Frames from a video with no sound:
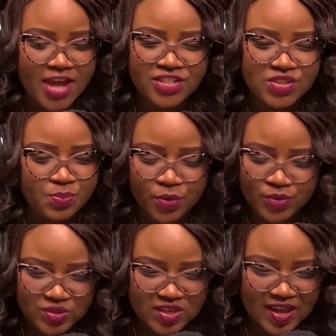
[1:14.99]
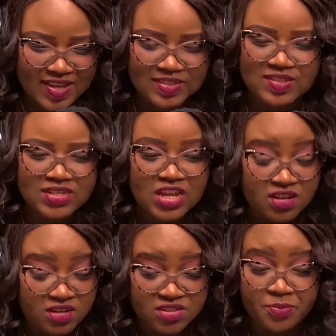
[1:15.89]
are just posing and just staying
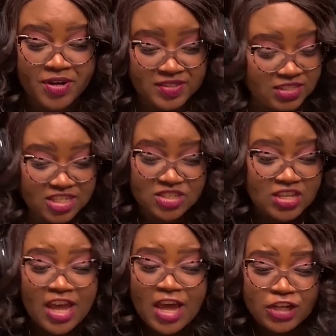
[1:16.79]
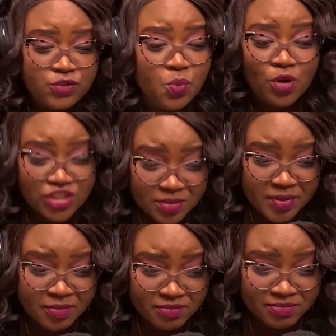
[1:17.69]
in his presence, mm-hmm. just to worship
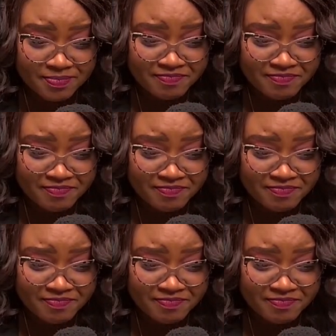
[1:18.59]
him?